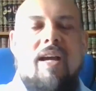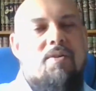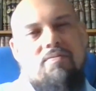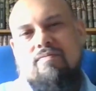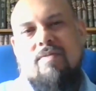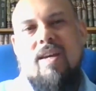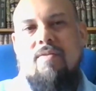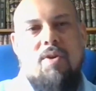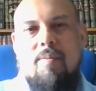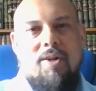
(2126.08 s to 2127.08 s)
kind of
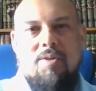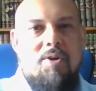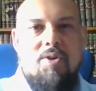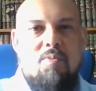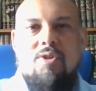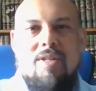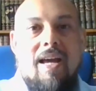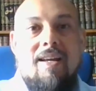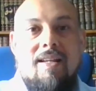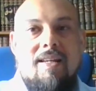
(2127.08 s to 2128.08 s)
careful about it, because most
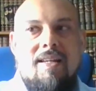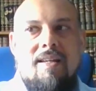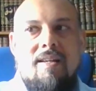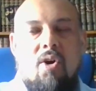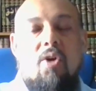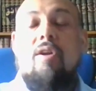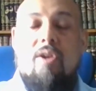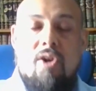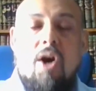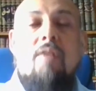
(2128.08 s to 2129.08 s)
likely, or a
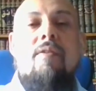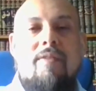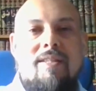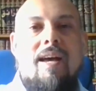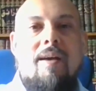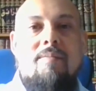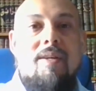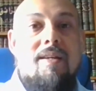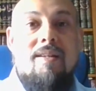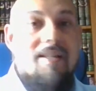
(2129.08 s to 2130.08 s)
lot of the
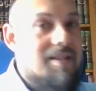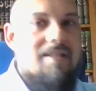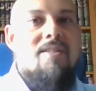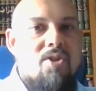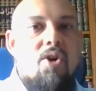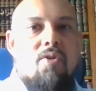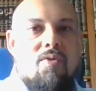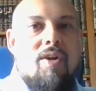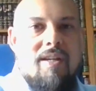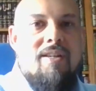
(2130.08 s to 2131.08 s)
time, it is
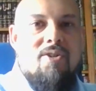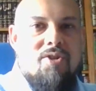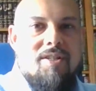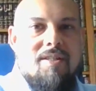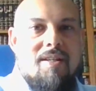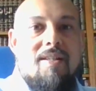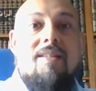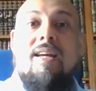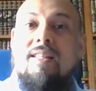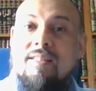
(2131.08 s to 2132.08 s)
not real interest.
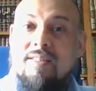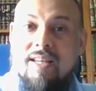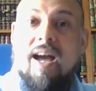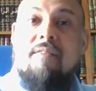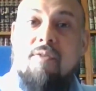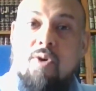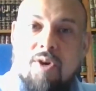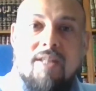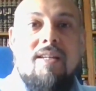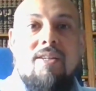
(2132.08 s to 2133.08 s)
They, they have
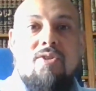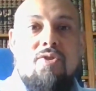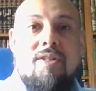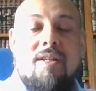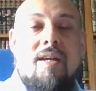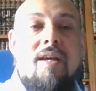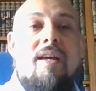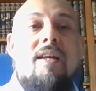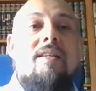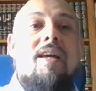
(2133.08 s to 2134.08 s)
called it interest.
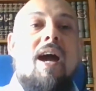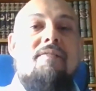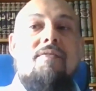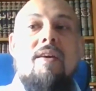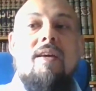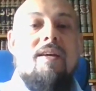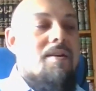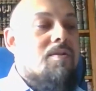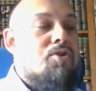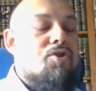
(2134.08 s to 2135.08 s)
They have
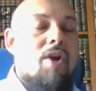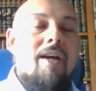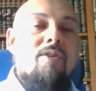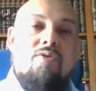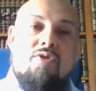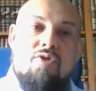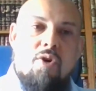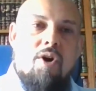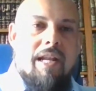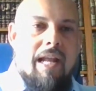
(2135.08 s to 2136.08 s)
tried to
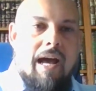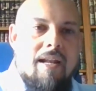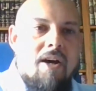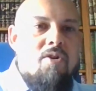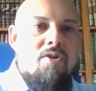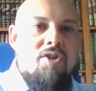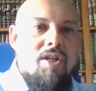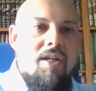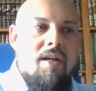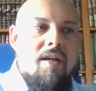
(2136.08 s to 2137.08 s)
draw an
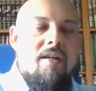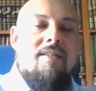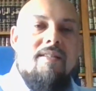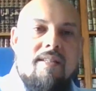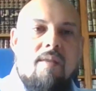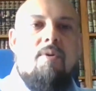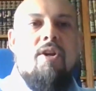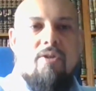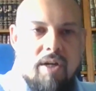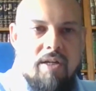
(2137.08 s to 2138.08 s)
analogy
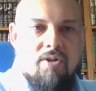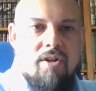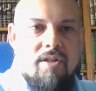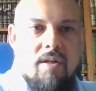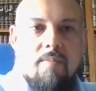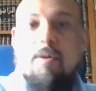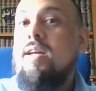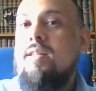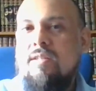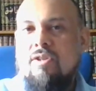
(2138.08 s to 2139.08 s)
similar to interest,
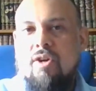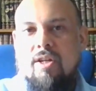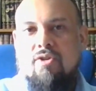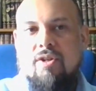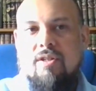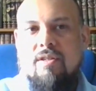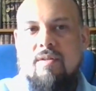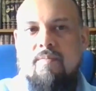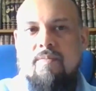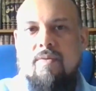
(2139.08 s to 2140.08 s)
but it is not interest.
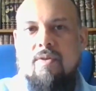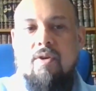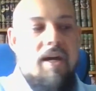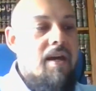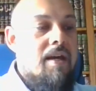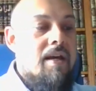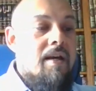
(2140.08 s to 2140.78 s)
Okay?